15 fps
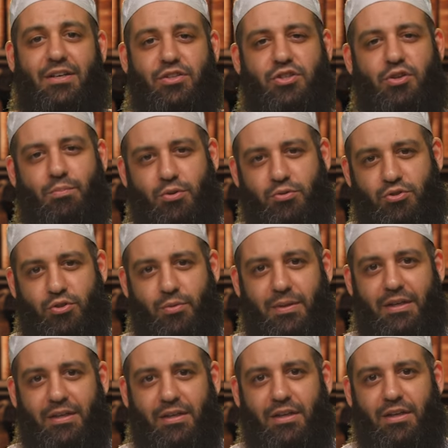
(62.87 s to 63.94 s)
is supposed to
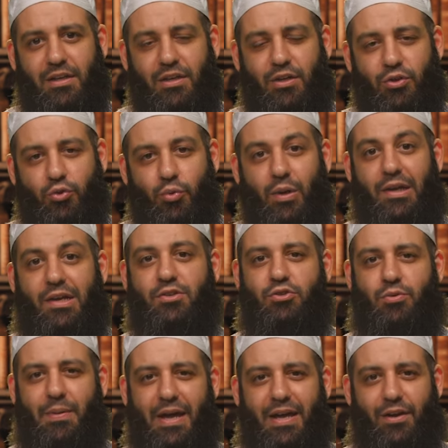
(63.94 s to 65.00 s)
be to Allah
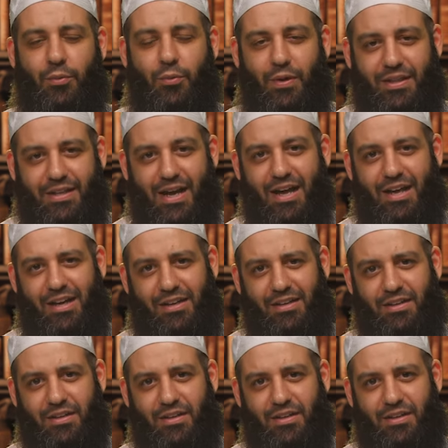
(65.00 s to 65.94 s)
subhanahu wa ta'ala.